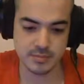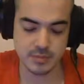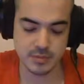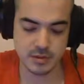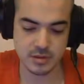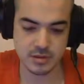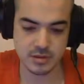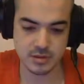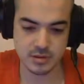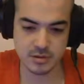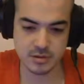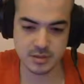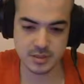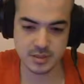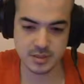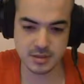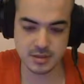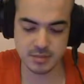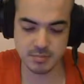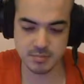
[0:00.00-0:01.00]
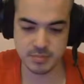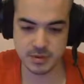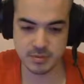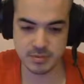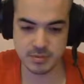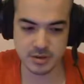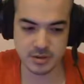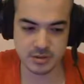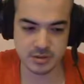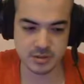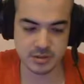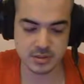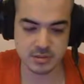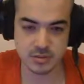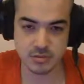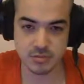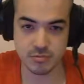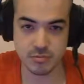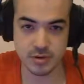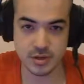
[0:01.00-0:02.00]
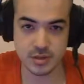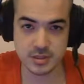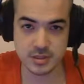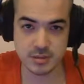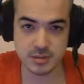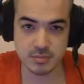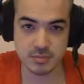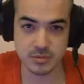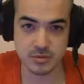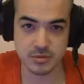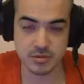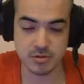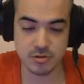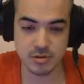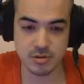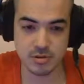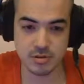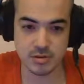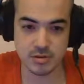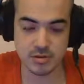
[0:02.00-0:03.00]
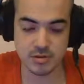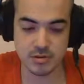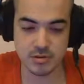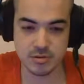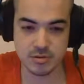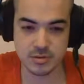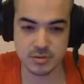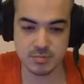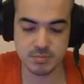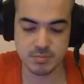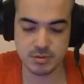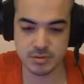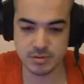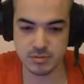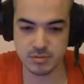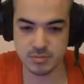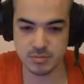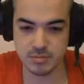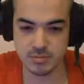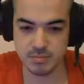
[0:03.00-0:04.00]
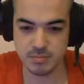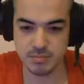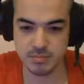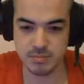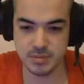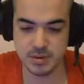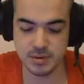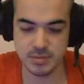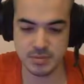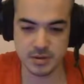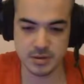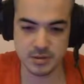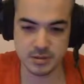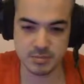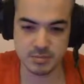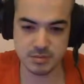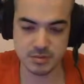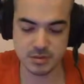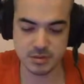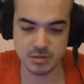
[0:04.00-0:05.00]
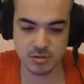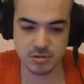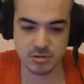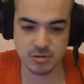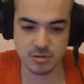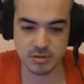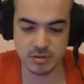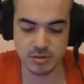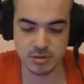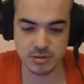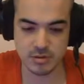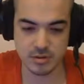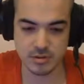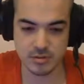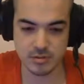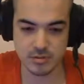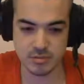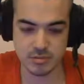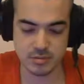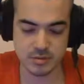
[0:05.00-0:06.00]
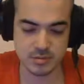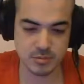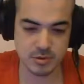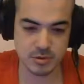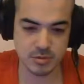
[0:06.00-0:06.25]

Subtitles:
You're going to see that big blind is not raising much, and then you could just put big blind's position into small